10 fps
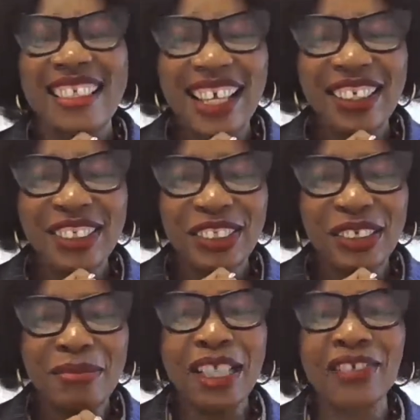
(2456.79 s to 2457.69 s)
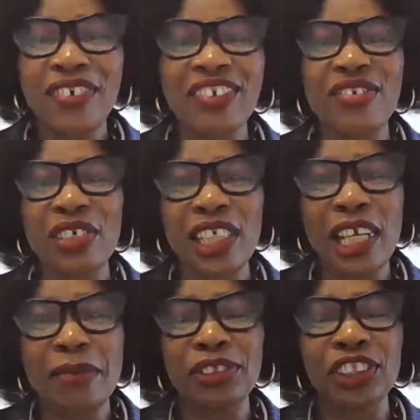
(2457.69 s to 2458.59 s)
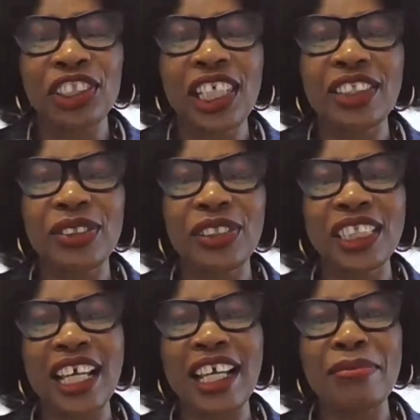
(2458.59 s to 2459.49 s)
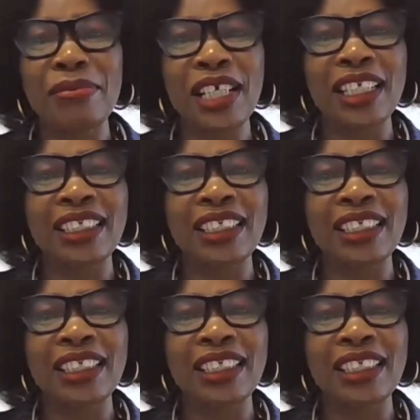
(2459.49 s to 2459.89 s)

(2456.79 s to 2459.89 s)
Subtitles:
Thank you so much, Faith. I really appreciate your time.